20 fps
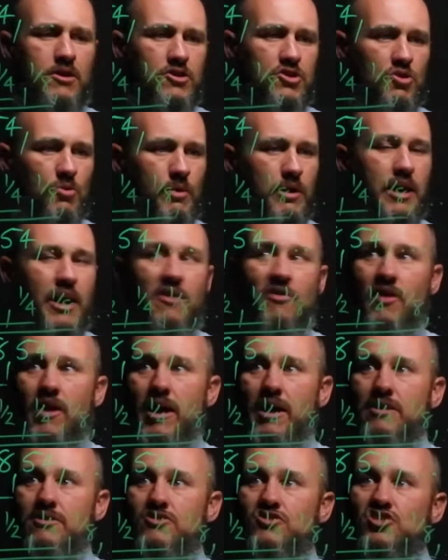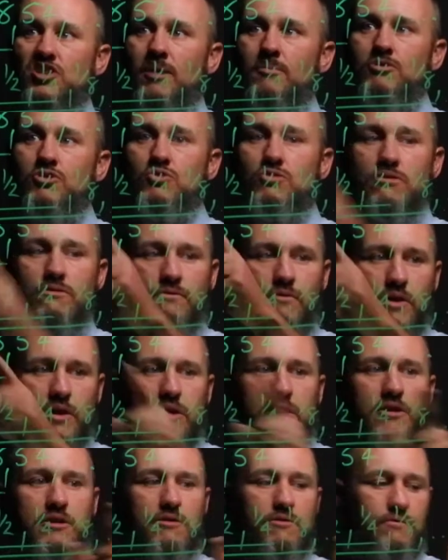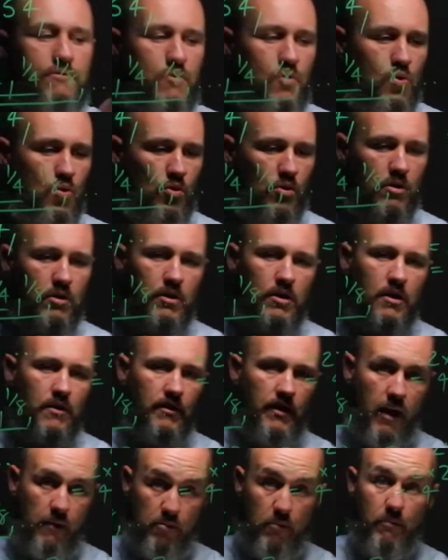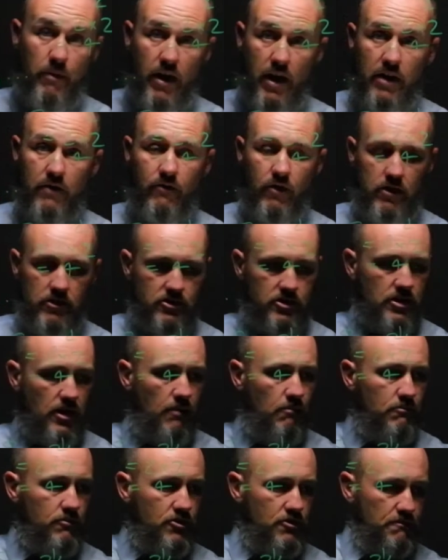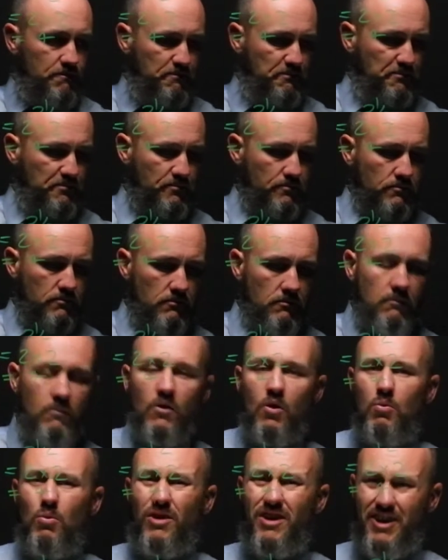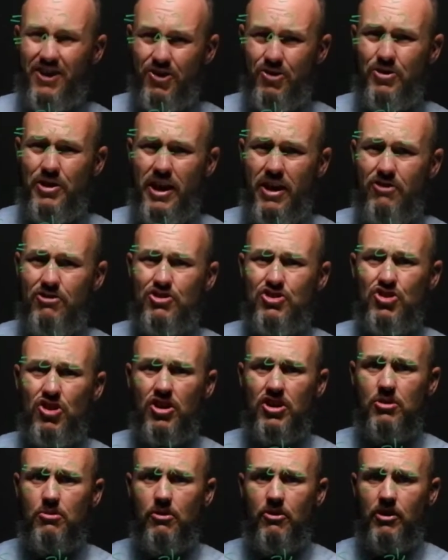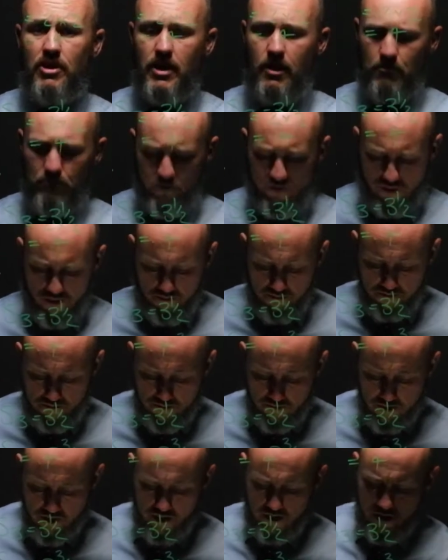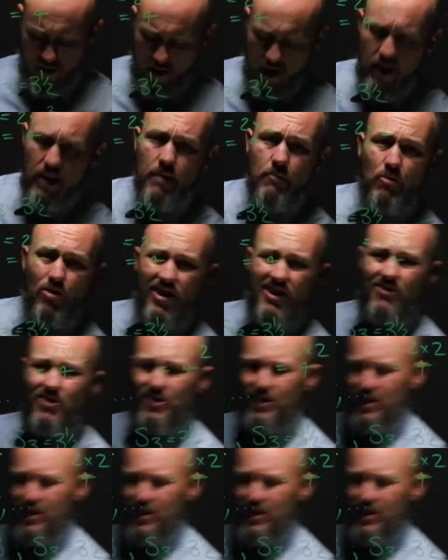So we get that sum to infinity is 4, the upper bound of our sums. What I'm going to do now is show you where it comes from, and then we'll leave